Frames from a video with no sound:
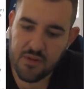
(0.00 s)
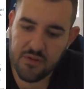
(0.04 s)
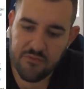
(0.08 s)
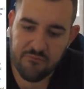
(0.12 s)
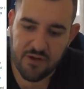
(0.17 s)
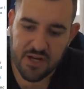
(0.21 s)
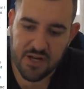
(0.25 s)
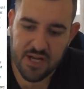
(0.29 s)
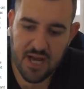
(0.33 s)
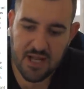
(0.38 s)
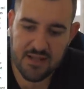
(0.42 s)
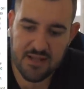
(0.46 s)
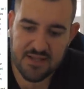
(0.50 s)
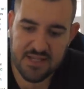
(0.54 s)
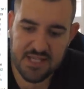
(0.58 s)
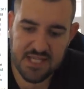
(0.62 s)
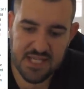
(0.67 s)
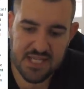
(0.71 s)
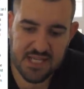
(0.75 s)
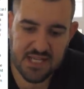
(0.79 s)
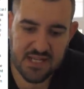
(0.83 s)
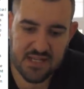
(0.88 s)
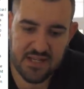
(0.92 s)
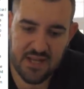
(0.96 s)
Regardless,
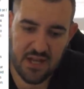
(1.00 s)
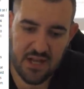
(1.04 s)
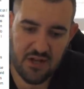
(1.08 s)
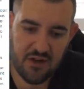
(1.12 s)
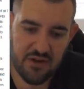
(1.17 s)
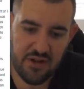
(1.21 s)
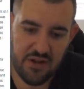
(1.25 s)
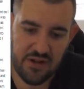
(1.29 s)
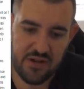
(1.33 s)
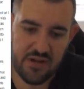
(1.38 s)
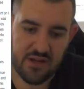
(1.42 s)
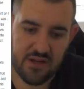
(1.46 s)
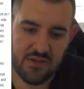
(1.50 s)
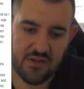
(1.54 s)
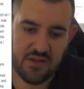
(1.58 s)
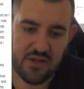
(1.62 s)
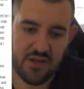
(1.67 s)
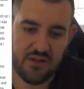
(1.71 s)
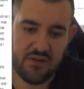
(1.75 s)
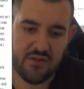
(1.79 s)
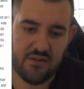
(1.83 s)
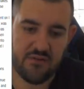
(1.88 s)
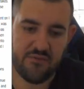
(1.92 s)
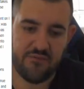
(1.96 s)
this continued, and
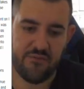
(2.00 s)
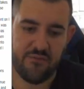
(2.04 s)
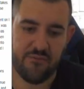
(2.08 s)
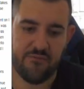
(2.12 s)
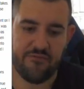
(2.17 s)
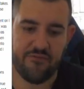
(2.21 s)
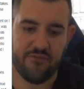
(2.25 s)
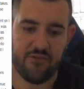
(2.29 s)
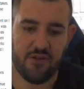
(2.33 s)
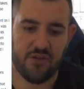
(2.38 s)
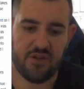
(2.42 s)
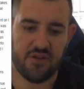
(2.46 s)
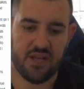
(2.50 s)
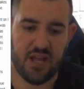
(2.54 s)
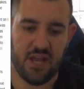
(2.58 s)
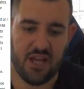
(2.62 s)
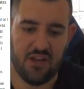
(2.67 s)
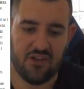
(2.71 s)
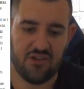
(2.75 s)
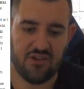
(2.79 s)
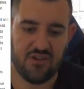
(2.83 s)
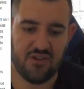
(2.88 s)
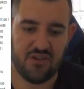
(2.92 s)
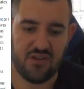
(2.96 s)
content from
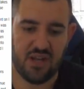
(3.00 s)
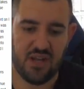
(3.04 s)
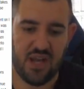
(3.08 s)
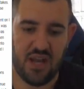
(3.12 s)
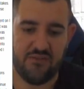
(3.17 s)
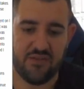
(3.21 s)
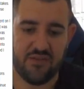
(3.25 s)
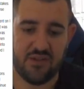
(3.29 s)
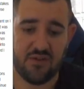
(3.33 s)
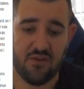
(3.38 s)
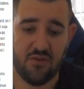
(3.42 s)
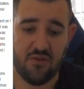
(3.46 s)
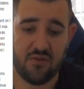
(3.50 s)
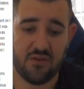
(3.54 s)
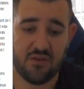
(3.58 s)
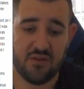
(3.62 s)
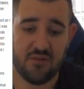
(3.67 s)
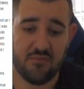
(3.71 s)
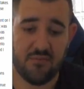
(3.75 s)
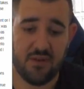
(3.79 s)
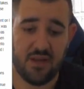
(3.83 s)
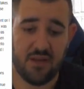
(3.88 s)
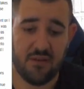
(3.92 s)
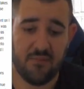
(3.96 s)
flirtation to even talk
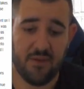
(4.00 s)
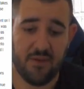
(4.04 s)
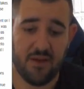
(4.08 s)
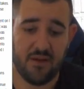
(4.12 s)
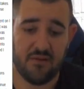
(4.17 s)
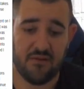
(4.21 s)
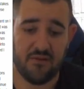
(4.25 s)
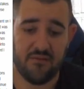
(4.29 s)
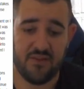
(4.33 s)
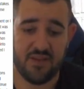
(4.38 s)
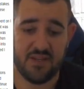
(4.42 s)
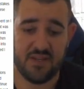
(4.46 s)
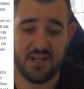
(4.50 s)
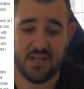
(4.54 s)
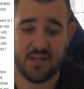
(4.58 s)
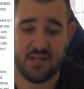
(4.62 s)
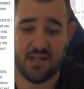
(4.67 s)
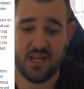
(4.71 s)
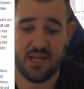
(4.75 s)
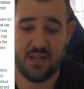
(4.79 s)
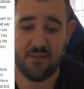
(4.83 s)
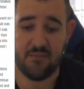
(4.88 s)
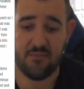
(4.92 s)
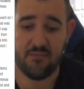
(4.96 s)
to me about visiting
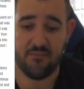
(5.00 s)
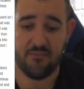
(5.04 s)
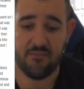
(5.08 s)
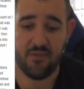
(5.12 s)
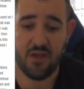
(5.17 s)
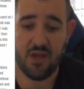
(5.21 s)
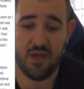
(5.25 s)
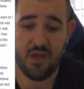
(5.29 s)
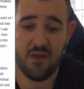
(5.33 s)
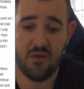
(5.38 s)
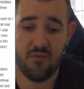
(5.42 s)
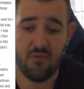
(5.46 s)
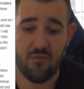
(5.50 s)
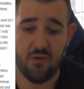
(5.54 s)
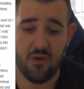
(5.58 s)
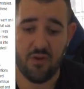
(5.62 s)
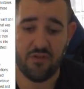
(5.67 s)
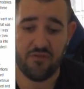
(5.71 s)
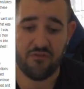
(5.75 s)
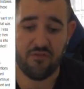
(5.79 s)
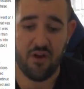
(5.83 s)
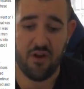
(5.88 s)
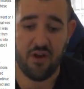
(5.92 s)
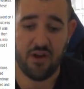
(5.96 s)
him were
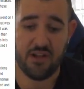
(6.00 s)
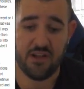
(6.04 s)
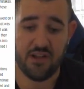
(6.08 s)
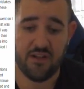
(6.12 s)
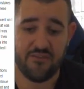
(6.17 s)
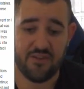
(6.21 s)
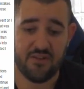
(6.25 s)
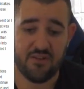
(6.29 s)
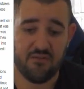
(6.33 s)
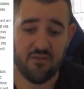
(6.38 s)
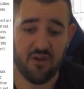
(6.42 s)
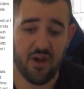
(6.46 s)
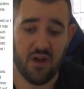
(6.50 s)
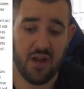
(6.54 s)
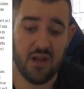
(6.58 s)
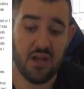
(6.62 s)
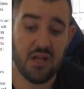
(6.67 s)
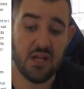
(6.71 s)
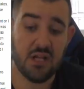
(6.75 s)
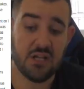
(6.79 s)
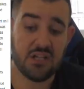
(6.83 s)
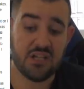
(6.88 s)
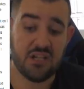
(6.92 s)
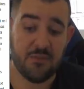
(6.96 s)
thrown left and right.
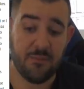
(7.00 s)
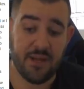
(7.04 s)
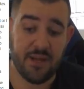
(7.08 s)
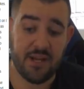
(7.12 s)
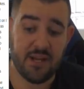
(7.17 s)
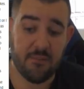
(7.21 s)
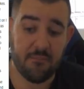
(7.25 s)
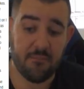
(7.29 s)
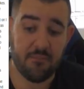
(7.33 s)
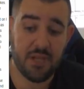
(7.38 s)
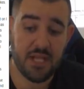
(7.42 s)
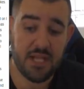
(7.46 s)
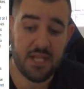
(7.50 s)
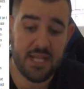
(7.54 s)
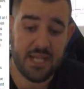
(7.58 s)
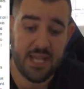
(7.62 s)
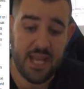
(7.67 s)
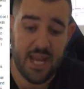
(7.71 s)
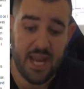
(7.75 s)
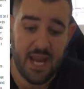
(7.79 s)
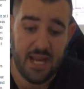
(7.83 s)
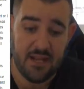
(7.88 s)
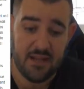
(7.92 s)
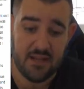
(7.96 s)
To be completely
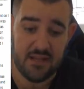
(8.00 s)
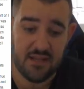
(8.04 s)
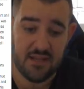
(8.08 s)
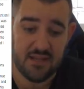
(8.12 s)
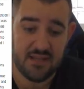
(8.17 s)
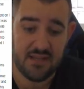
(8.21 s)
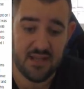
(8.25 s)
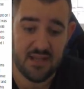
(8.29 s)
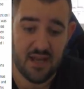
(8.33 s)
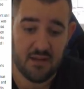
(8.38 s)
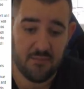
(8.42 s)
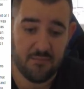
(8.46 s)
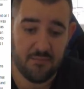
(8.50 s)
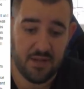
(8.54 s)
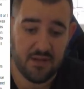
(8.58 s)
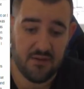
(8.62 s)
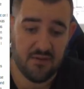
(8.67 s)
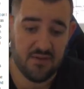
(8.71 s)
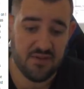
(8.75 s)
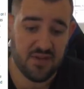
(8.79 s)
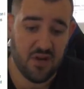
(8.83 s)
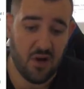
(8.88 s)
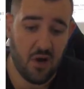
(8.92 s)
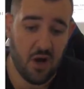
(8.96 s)
candid, this started
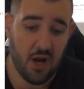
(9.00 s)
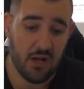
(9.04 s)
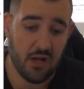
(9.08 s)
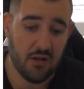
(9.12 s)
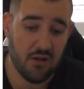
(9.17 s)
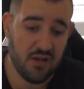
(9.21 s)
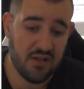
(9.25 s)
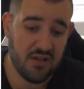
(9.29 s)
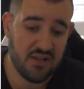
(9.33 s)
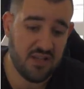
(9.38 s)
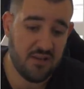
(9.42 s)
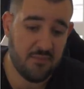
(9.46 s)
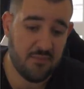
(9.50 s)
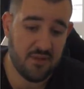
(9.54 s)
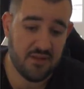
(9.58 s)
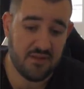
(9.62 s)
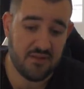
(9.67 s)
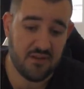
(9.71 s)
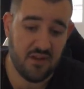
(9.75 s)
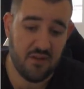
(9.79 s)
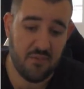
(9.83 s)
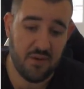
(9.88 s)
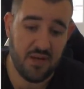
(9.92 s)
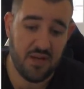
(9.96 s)
because I idolized him and
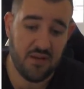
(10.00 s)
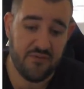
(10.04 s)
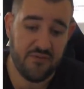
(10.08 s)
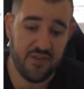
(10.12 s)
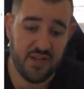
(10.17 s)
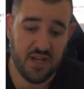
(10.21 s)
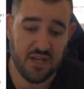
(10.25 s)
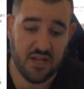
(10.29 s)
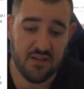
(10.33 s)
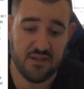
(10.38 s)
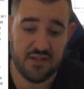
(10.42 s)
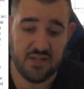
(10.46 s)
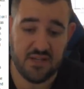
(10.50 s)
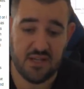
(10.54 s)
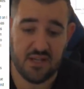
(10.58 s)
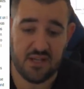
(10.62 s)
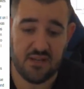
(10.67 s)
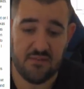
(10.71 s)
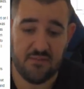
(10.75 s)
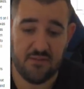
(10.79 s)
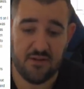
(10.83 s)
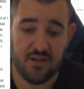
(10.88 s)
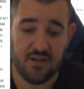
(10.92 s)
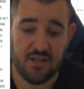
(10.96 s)
so many of the others in the
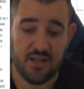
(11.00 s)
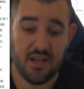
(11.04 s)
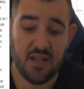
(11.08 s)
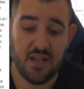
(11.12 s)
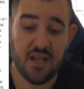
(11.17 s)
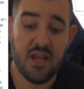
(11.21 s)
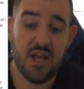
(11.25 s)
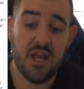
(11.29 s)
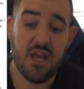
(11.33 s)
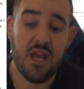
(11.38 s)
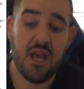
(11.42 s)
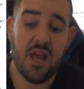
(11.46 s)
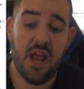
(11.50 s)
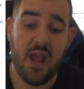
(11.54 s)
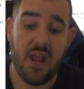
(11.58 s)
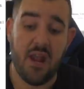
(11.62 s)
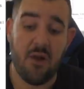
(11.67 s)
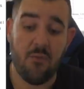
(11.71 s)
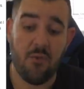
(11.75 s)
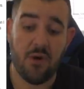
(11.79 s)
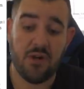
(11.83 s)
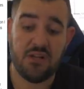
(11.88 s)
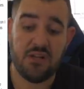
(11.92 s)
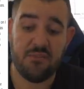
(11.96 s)
community, and
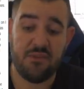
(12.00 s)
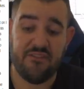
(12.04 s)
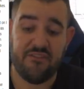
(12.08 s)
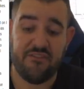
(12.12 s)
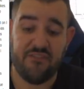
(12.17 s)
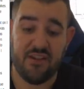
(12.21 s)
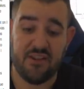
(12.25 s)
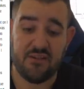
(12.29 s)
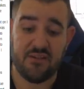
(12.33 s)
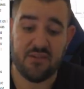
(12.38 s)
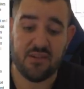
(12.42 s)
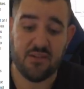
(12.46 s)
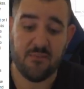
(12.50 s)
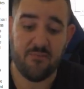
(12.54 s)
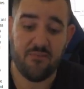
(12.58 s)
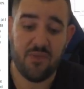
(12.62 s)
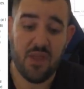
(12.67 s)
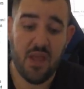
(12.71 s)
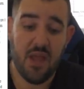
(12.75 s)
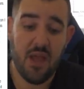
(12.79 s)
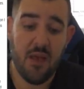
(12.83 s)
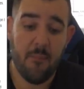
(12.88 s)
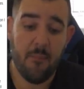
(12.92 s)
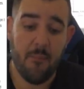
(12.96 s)
I wanted to be friends with them.
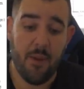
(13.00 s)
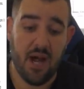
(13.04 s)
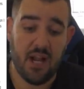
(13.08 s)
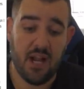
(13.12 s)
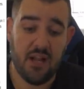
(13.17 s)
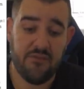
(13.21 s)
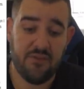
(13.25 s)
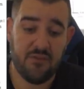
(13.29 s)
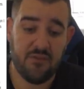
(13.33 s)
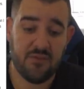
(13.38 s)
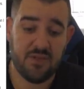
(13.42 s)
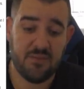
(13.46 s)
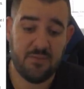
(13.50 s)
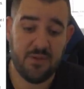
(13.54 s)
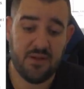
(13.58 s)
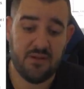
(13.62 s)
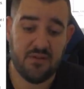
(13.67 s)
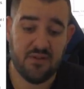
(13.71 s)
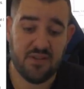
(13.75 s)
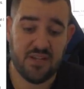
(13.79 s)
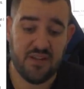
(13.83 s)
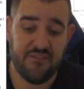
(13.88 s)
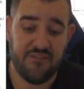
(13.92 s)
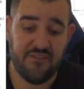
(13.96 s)
Part of it was
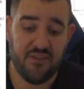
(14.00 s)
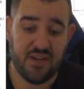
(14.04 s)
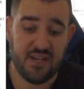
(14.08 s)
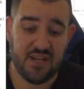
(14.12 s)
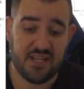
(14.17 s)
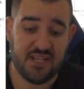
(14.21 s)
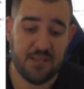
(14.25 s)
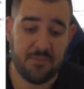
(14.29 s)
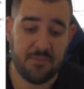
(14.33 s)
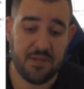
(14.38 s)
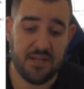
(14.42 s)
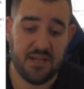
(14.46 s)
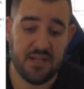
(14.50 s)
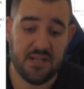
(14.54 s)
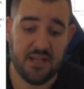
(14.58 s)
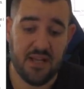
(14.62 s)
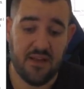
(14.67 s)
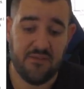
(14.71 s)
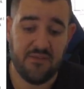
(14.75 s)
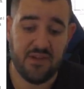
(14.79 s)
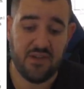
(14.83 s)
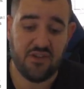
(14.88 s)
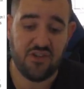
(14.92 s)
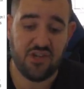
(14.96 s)
because I felt accepted and
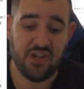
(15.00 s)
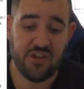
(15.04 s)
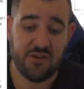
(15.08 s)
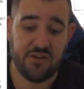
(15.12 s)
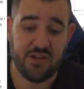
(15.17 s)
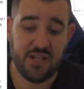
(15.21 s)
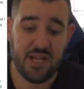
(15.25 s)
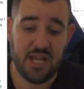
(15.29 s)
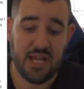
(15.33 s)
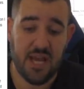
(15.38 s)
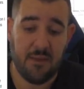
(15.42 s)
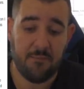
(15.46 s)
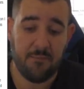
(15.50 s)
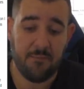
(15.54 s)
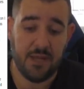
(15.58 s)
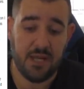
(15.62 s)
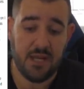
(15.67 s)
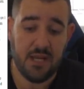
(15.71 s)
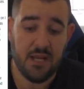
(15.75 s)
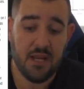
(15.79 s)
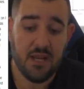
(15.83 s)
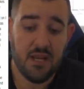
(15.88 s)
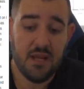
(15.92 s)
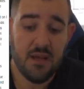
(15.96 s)
loved and generally
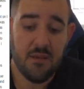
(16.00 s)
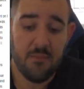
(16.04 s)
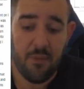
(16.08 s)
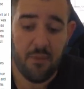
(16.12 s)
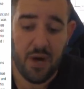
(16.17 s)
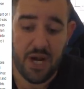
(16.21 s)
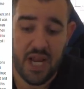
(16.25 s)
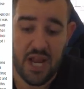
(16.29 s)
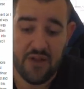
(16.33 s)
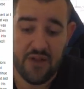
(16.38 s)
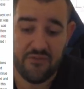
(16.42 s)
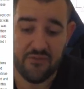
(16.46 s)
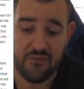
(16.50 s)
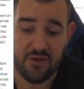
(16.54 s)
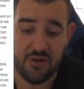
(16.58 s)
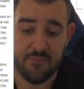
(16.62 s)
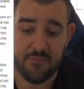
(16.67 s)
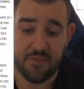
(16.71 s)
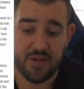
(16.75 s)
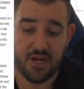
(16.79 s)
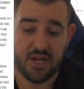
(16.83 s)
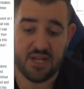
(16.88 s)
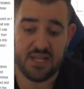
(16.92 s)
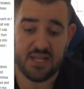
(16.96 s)
happy by everyone,
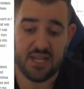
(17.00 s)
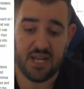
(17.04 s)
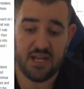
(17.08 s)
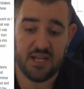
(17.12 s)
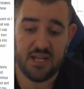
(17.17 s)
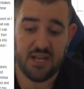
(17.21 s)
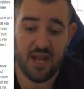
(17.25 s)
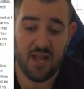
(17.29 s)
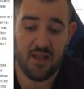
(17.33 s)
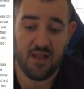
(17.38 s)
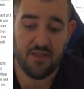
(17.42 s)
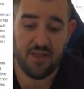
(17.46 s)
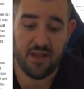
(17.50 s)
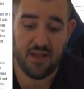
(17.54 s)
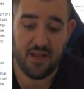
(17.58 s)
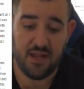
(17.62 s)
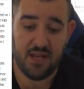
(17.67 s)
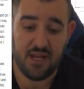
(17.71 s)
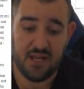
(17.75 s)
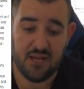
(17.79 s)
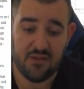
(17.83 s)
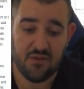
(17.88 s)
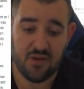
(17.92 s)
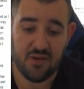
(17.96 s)
but I see now that
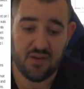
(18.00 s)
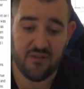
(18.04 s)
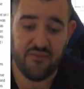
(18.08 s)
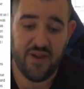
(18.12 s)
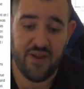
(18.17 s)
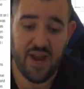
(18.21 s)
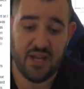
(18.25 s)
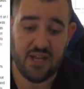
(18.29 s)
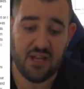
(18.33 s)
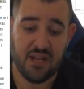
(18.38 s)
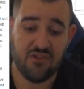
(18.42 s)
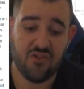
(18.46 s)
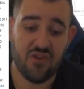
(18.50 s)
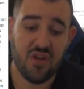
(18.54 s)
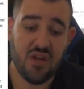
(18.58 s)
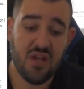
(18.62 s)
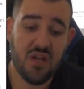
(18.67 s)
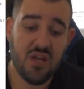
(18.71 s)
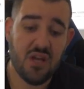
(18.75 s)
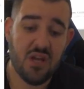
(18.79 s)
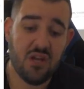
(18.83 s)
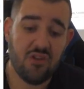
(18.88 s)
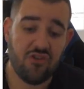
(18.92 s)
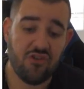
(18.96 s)
he took advantage.
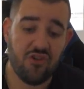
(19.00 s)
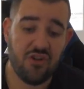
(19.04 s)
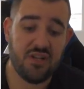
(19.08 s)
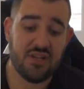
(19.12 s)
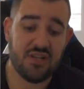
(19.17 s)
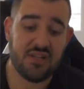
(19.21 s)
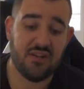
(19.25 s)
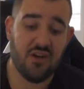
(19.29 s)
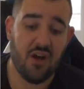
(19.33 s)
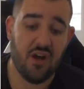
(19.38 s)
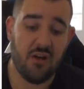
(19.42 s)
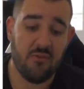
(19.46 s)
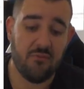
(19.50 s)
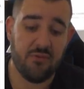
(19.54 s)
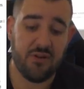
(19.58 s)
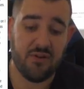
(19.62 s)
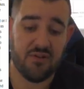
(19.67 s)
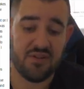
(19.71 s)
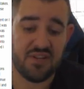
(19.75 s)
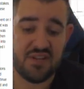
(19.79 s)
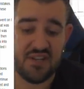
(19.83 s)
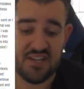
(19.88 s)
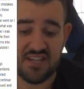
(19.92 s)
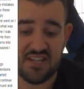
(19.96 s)
During this time, we
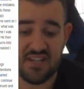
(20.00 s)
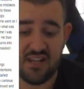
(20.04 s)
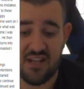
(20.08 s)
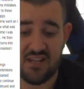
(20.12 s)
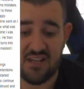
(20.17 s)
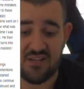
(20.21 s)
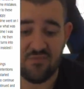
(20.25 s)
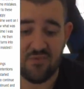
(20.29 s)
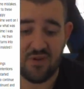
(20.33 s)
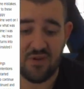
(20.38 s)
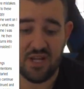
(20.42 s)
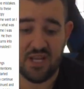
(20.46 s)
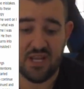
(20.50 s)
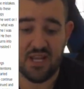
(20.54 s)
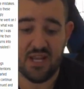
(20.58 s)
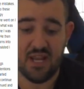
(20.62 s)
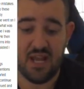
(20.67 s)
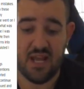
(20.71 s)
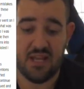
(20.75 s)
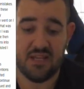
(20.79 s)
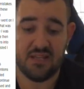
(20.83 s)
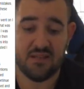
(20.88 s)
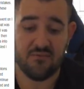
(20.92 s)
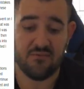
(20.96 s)
also discussed what
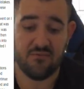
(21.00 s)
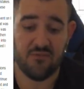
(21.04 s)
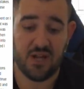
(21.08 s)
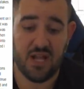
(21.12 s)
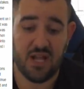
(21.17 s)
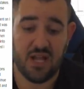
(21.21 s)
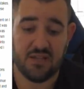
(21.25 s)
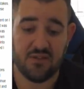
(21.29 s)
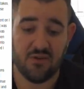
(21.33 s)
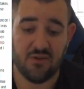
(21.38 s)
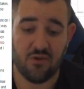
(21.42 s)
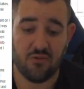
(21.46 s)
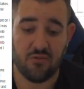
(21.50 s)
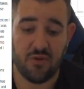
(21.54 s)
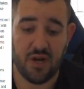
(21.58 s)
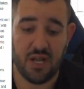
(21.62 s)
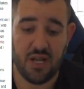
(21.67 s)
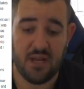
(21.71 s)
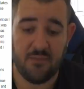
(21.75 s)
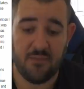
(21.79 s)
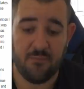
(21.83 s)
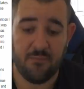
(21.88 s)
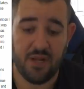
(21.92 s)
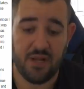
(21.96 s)
has
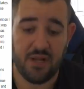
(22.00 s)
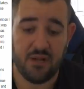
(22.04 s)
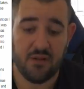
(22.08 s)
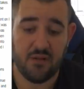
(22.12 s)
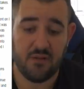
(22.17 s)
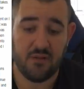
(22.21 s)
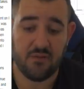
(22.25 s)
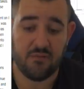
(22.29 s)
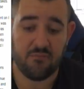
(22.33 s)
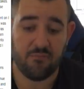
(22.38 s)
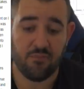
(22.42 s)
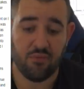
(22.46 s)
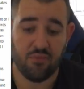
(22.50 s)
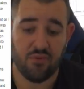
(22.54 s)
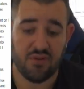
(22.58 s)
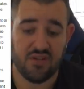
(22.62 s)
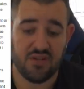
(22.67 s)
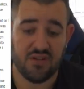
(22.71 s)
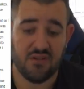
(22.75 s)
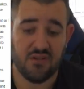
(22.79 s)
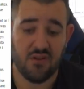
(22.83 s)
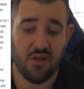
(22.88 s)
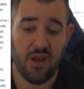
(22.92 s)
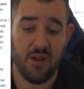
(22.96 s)
already been brought
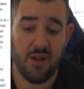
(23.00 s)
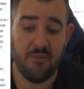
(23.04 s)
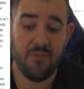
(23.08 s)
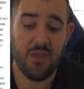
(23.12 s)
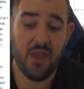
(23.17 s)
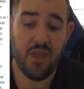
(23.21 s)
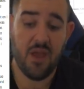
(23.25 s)
to light.